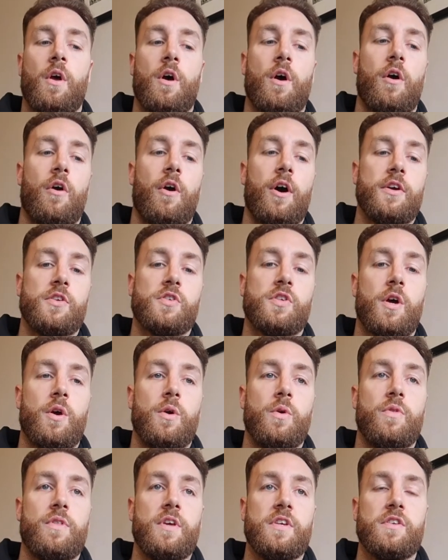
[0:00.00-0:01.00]
All right,
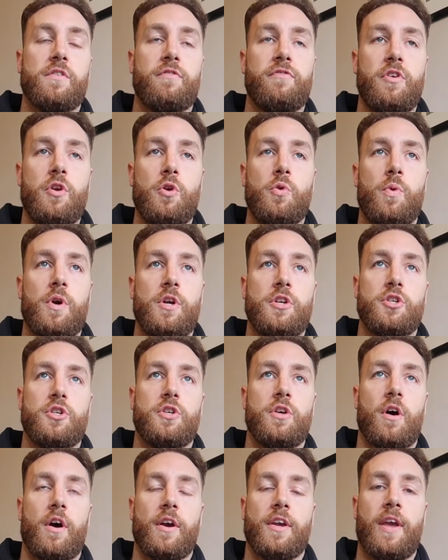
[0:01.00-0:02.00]
so there's a few
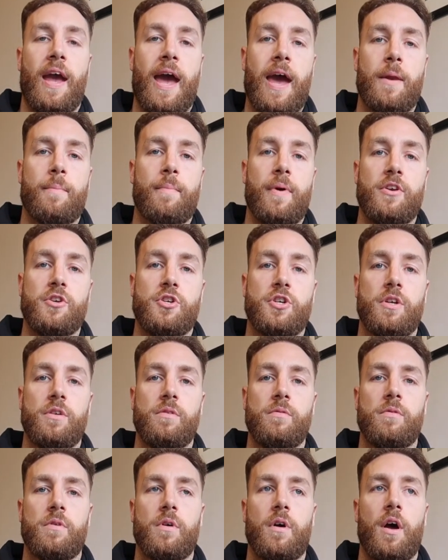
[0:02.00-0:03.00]
which I can
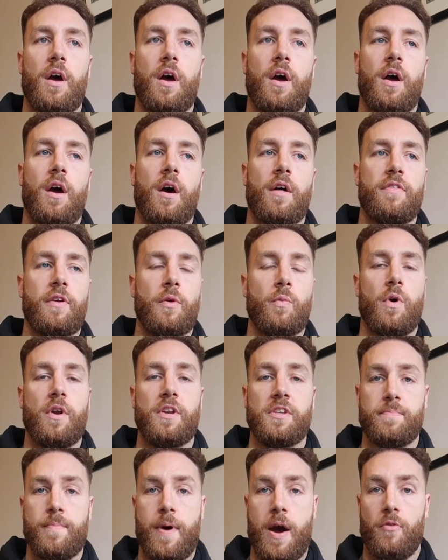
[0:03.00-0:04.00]
mention. I think one
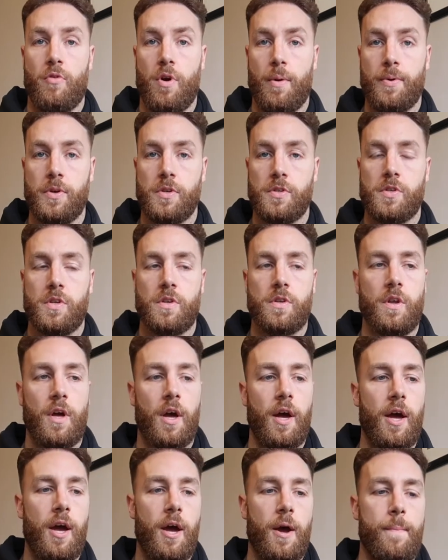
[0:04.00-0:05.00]
is Matt Roberts.
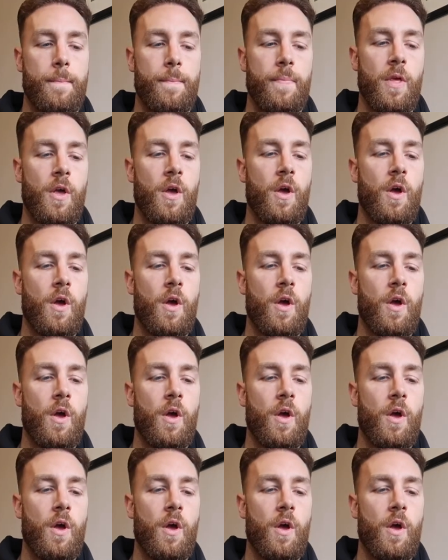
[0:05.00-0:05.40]
And